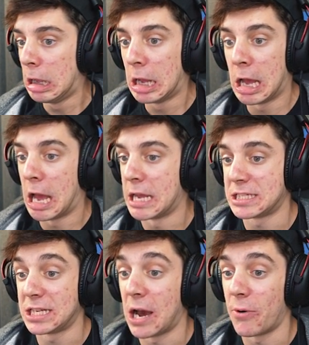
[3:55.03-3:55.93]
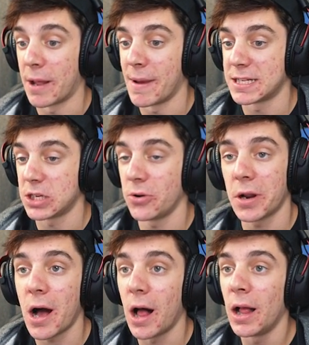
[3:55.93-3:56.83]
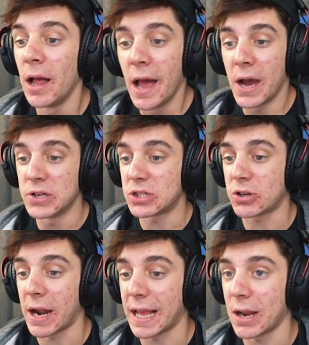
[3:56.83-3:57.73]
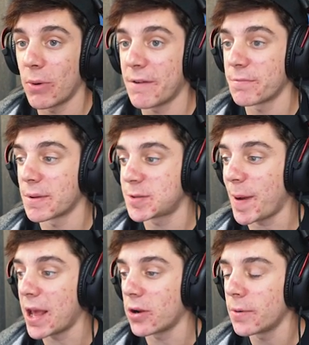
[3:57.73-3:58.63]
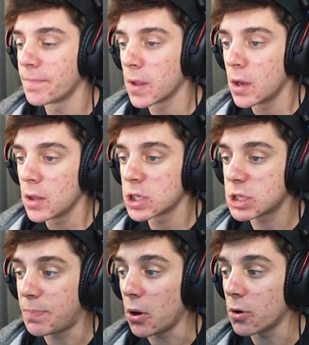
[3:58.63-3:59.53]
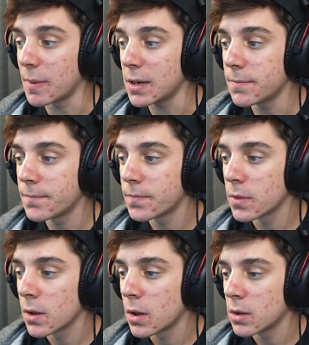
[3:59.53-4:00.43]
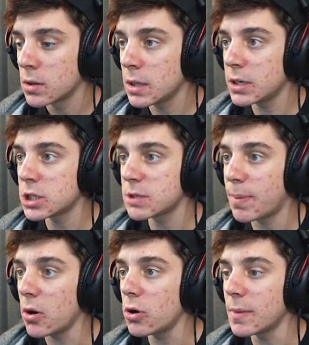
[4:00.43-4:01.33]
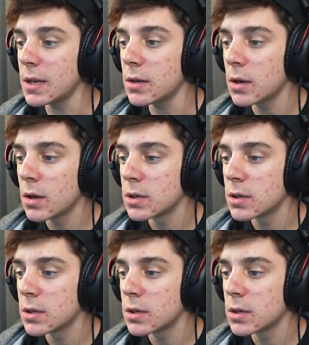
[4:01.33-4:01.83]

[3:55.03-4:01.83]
It's not what I meant to do at all. I was just trying to get away from the spider. The Spoderman. The little Spoderman.